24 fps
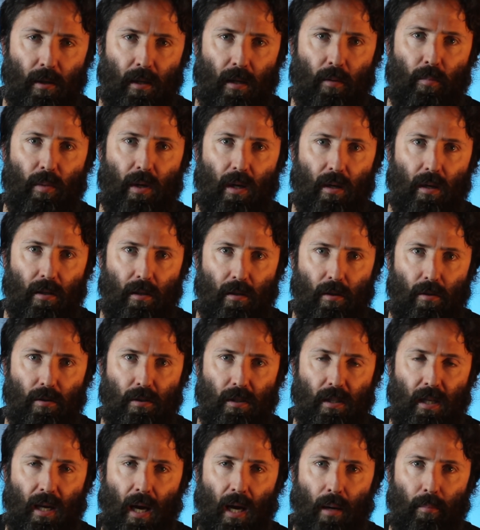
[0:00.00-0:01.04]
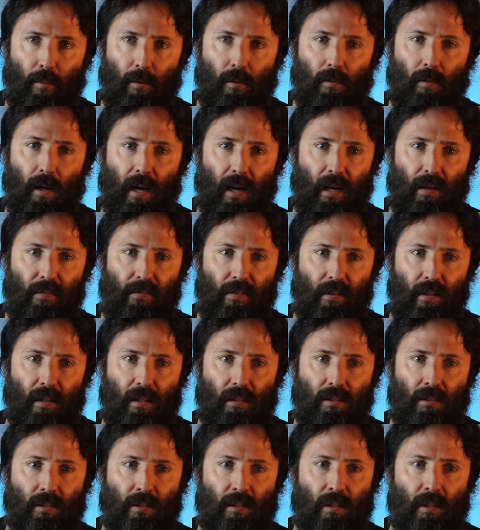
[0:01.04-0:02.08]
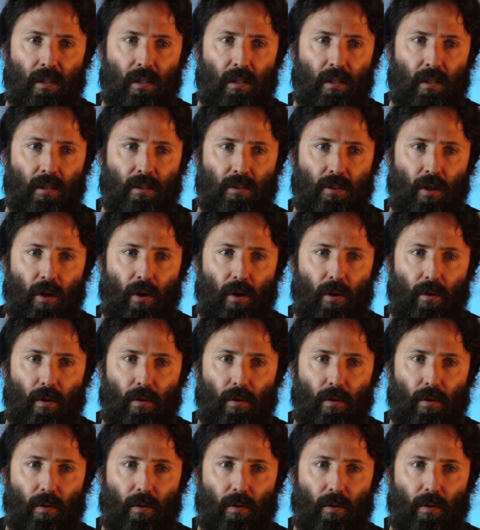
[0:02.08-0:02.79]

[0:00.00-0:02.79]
and we're going to use a capital A for this. So